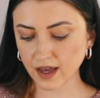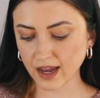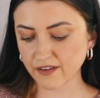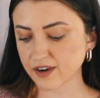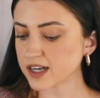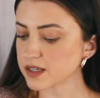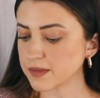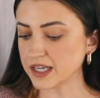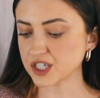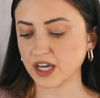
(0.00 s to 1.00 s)
And I forgot to
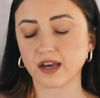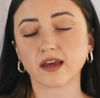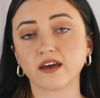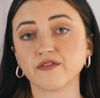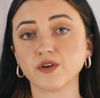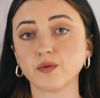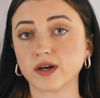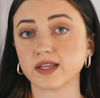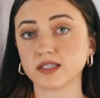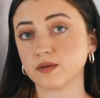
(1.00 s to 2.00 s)
mention, if you
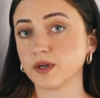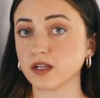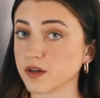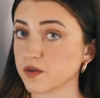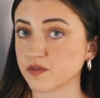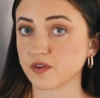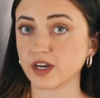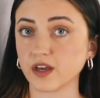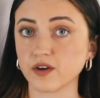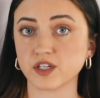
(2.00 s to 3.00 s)
want this to be
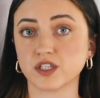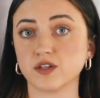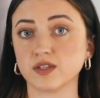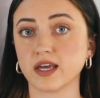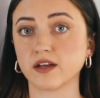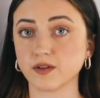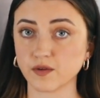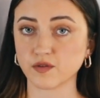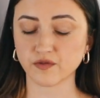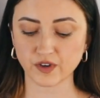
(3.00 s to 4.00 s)
gluten-free, you can just use a
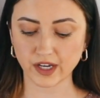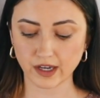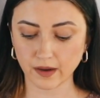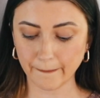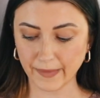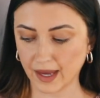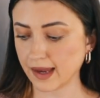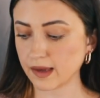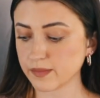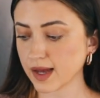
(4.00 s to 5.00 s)
gluten-free
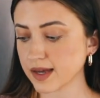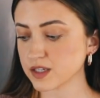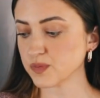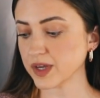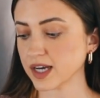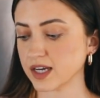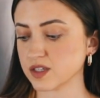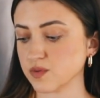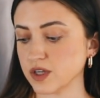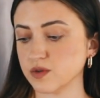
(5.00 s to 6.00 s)
baking blend
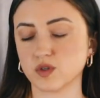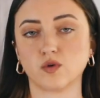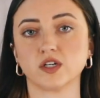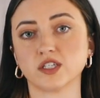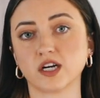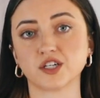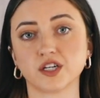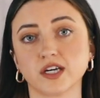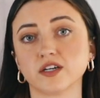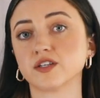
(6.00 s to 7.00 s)
because we use cornstarch
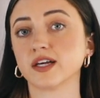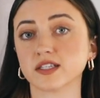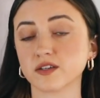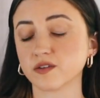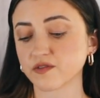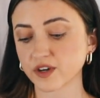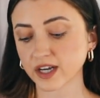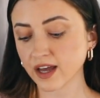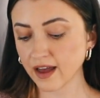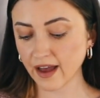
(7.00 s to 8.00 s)
in here, so that's
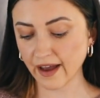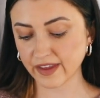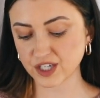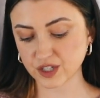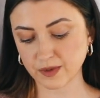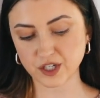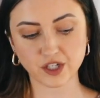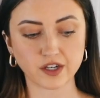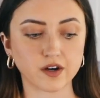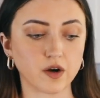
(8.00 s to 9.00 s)
gluten-free. And then just make
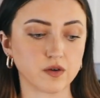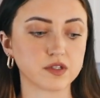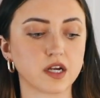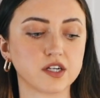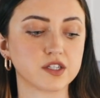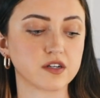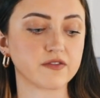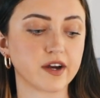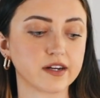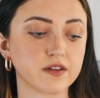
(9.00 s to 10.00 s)
sure your oats are
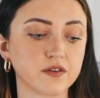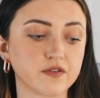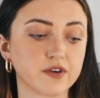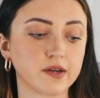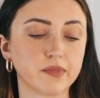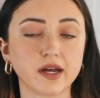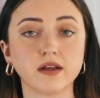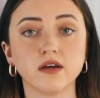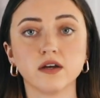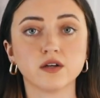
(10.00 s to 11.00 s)
certified gluten-free, but
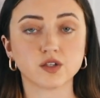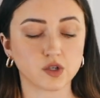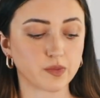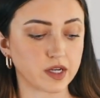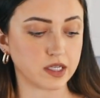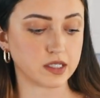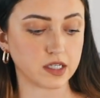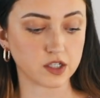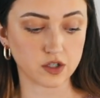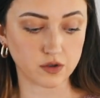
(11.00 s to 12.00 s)
super
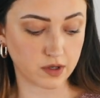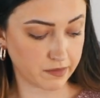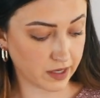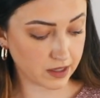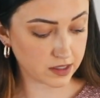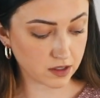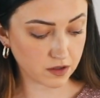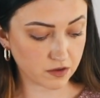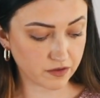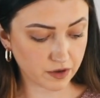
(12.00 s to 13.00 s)
easy to make this a
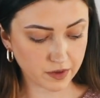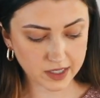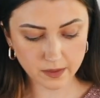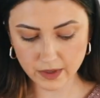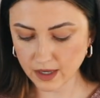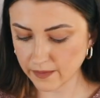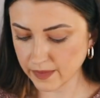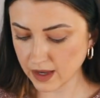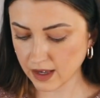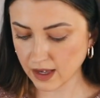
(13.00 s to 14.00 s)
gluten-free recipe.
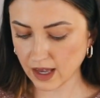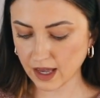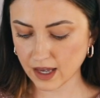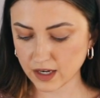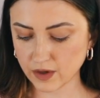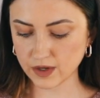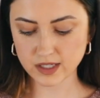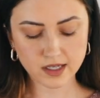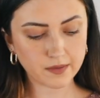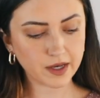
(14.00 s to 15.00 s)
And your
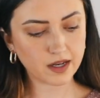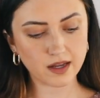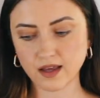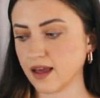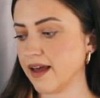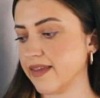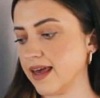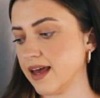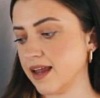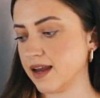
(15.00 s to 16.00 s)
cinnamon, and
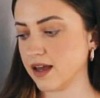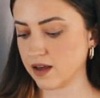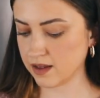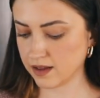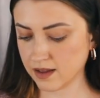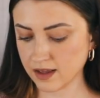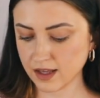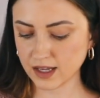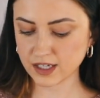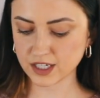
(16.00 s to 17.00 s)
then
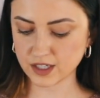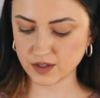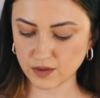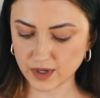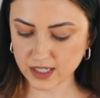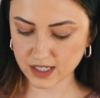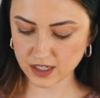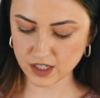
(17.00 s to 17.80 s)
just use a whisk